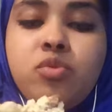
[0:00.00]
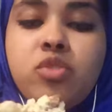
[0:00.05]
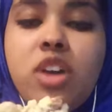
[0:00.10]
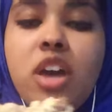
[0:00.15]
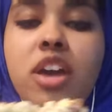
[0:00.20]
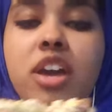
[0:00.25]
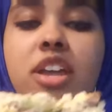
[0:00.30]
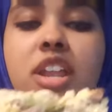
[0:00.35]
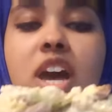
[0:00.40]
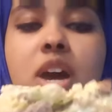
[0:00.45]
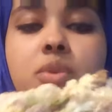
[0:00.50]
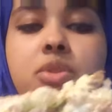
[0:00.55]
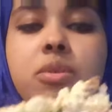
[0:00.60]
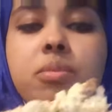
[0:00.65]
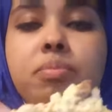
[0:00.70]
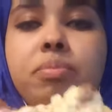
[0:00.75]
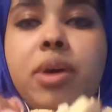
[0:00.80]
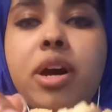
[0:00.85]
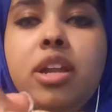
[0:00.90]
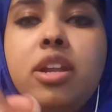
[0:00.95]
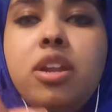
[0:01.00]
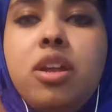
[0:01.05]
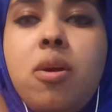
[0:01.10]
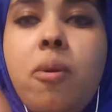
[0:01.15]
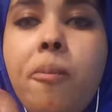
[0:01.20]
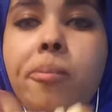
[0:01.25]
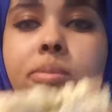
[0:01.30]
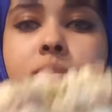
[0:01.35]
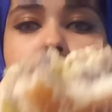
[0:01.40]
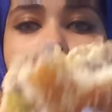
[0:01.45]
I hate how the bun
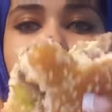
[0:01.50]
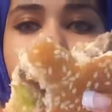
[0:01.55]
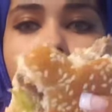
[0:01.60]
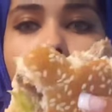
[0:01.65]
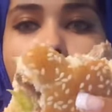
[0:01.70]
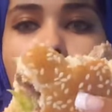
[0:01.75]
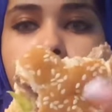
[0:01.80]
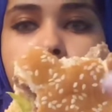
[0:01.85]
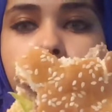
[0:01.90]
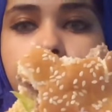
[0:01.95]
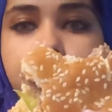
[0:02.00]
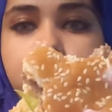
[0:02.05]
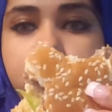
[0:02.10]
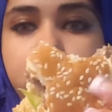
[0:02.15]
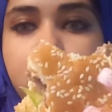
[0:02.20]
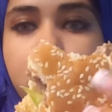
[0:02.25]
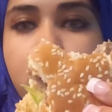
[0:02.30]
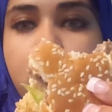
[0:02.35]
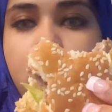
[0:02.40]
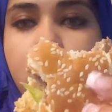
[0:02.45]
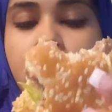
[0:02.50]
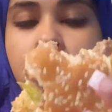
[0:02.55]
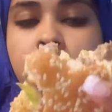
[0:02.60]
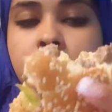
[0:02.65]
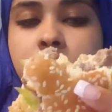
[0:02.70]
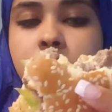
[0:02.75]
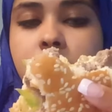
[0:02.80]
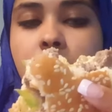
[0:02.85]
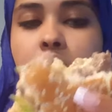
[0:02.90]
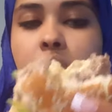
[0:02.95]

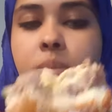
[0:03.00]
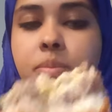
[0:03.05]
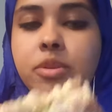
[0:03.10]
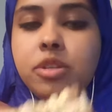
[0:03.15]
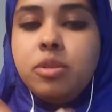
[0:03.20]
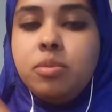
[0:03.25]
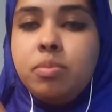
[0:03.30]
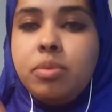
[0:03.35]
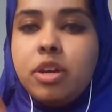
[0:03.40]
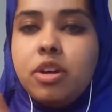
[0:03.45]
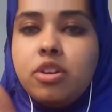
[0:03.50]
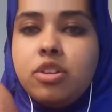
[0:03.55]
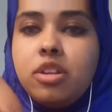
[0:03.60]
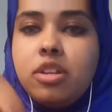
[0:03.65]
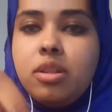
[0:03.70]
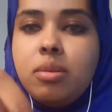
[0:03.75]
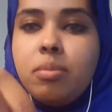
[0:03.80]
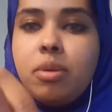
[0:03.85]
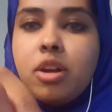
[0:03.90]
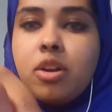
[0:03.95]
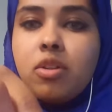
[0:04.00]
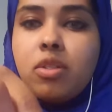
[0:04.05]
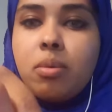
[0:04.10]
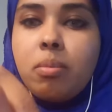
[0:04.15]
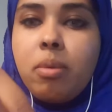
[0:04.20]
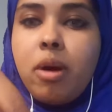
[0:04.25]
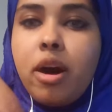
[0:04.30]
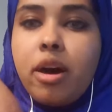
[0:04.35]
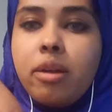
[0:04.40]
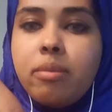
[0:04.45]
on top is bigger than the bun on the
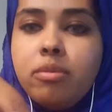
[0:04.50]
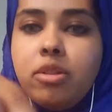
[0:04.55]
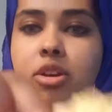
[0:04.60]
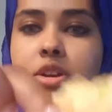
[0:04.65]
bottom.